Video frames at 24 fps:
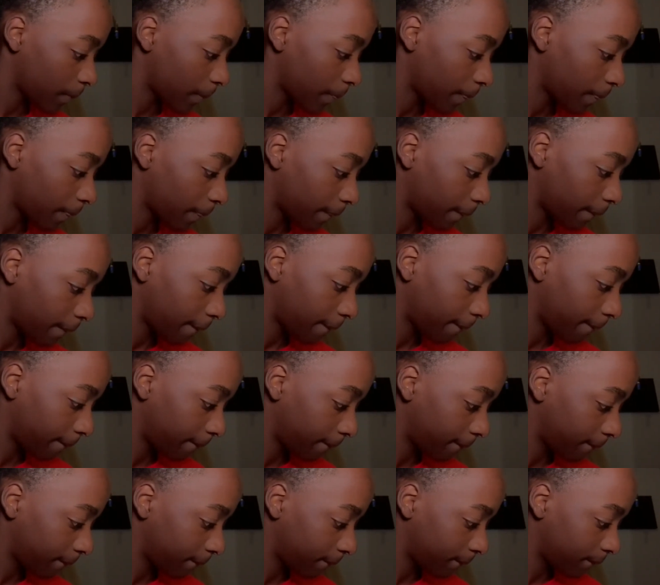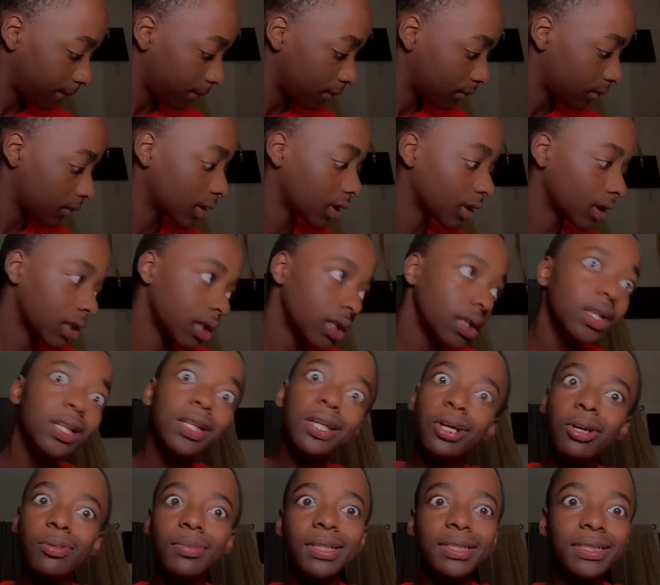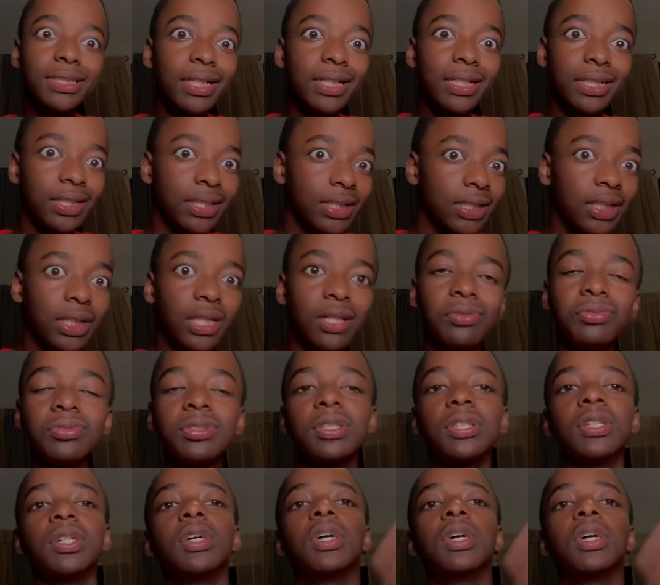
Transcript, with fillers: Are you tired of clean? No, I'm not tired of clean clothes.